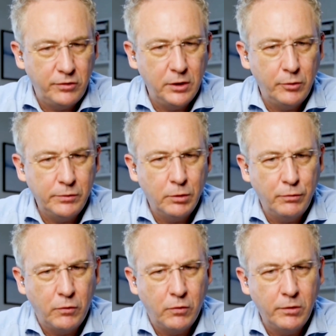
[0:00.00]
the O and row
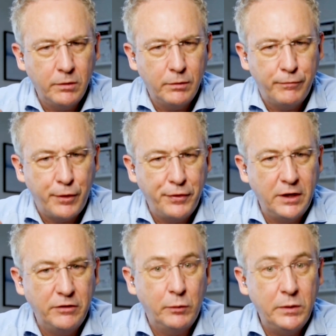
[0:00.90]
forward of the
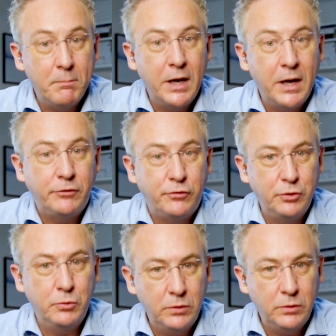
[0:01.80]
things that we might
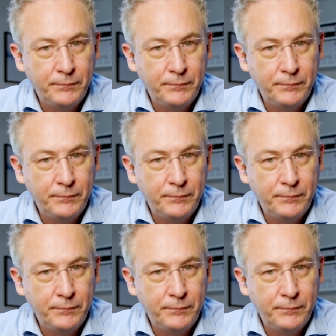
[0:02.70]
do